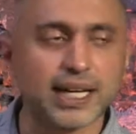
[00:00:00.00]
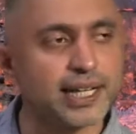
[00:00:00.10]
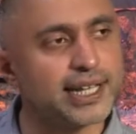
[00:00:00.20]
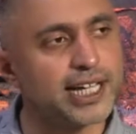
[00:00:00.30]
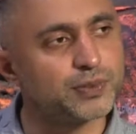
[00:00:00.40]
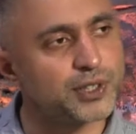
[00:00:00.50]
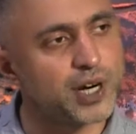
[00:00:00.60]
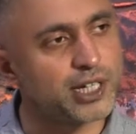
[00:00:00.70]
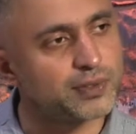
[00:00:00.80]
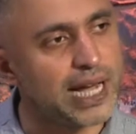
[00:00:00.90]
kind of things, we
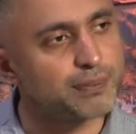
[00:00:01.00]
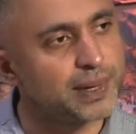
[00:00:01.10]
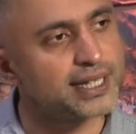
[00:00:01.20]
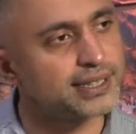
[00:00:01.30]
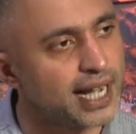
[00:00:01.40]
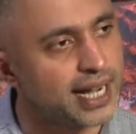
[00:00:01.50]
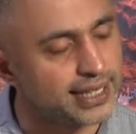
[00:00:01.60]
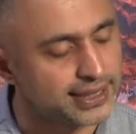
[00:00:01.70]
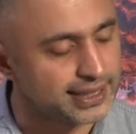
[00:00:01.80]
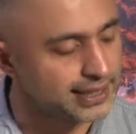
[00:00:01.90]
try to add a bit of
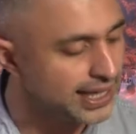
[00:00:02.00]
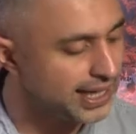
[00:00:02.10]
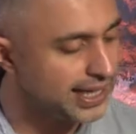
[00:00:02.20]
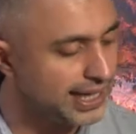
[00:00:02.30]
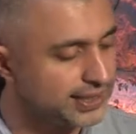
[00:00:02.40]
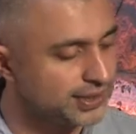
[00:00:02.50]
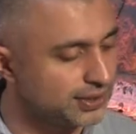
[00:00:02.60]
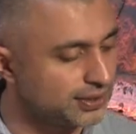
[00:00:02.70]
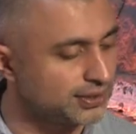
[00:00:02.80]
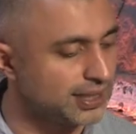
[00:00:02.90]
science uh,
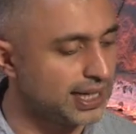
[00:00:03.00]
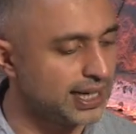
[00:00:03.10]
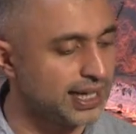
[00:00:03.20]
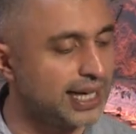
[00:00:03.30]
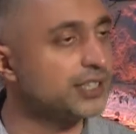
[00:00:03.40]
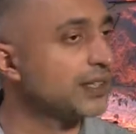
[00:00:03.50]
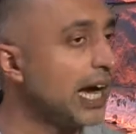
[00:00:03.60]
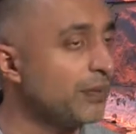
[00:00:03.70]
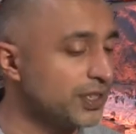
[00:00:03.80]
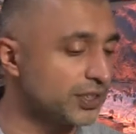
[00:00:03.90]
into, uh, into
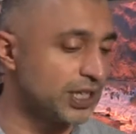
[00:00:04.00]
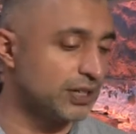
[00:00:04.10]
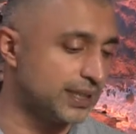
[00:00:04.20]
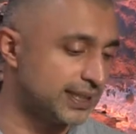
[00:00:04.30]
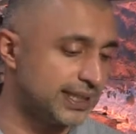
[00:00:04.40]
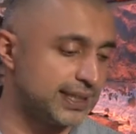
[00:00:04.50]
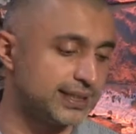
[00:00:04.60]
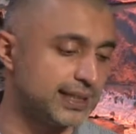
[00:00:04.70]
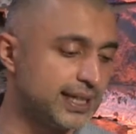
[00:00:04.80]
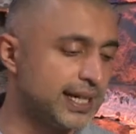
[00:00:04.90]
how we serve the
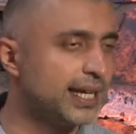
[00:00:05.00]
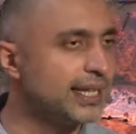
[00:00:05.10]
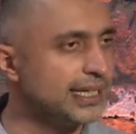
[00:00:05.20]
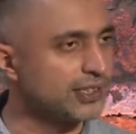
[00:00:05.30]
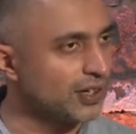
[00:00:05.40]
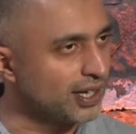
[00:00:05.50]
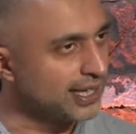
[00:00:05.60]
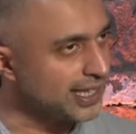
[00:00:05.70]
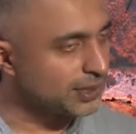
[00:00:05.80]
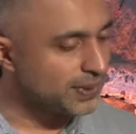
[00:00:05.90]
teas. These are all the
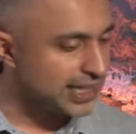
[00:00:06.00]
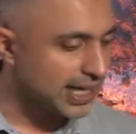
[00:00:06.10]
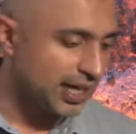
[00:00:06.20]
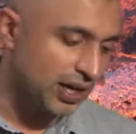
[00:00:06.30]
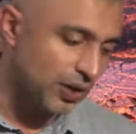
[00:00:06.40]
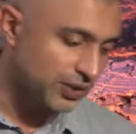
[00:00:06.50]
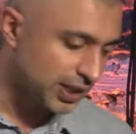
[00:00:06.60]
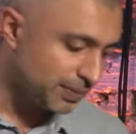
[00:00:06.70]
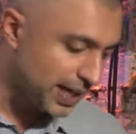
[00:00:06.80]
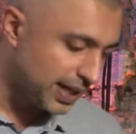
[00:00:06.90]
things that we tell our
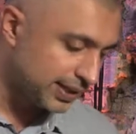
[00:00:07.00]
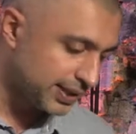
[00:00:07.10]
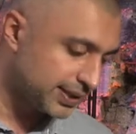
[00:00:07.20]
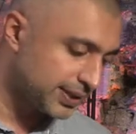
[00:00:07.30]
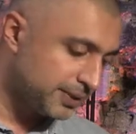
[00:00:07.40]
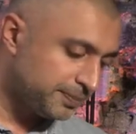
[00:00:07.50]
wholesale partners.